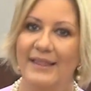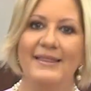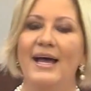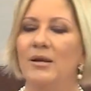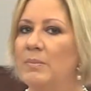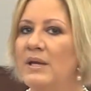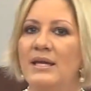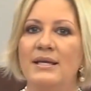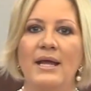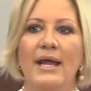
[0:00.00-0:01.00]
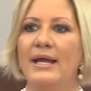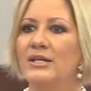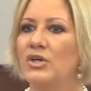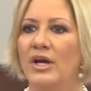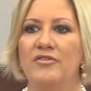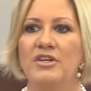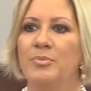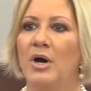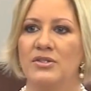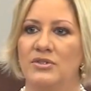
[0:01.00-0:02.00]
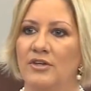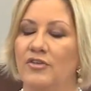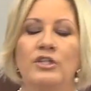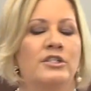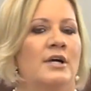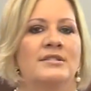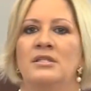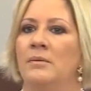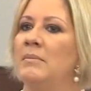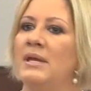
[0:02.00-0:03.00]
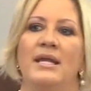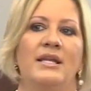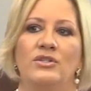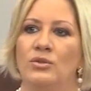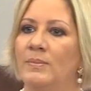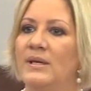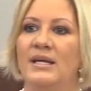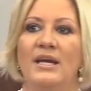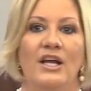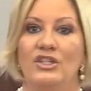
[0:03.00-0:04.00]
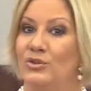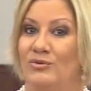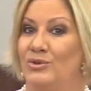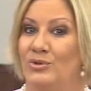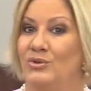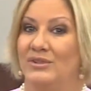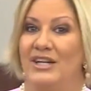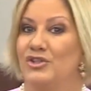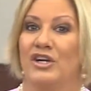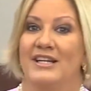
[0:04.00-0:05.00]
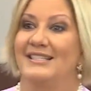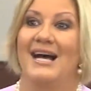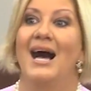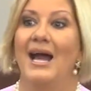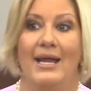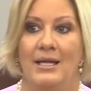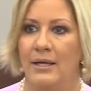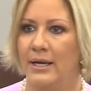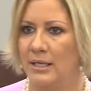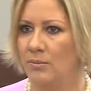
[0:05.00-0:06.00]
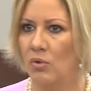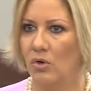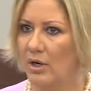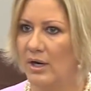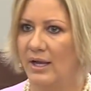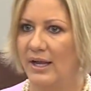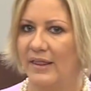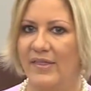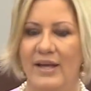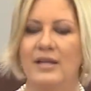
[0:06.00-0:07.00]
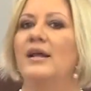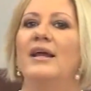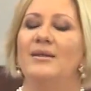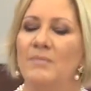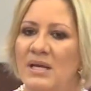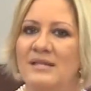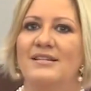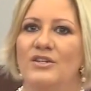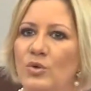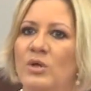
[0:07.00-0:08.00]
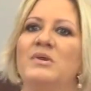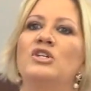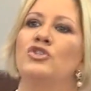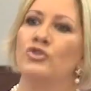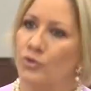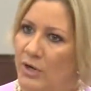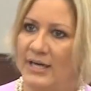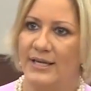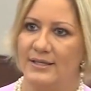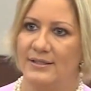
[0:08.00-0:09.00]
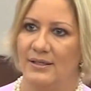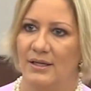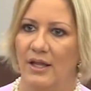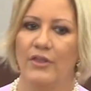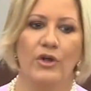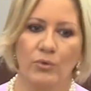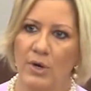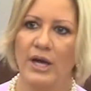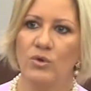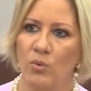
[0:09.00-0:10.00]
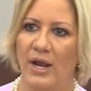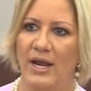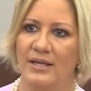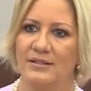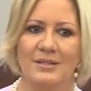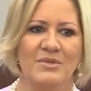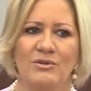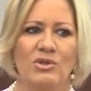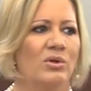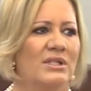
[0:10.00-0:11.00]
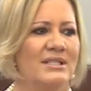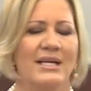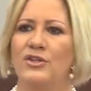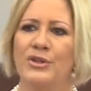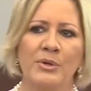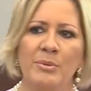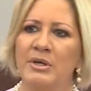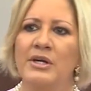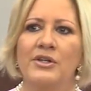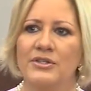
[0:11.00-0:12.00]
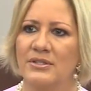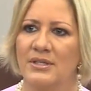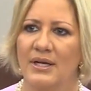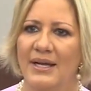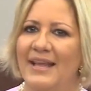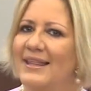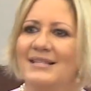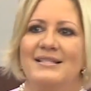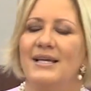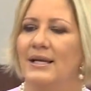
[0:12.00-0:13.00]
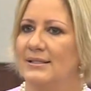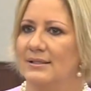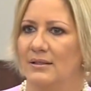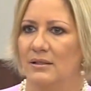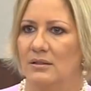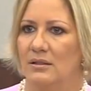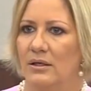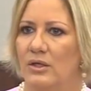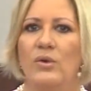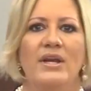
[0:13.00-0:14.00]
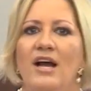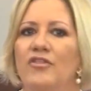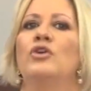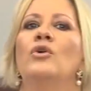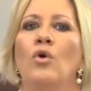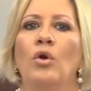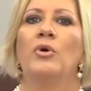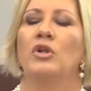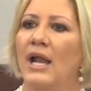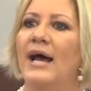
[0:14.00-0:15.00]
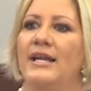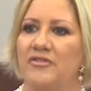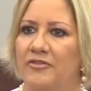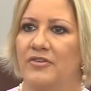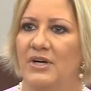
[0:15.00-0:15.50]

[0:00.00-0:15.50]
that being HIV positive doesn't mean to be to, to, that you're going to die anymore. That it means that you can be treated the right way. Sometimes you only take three pills, and that's it. You can have a normal life.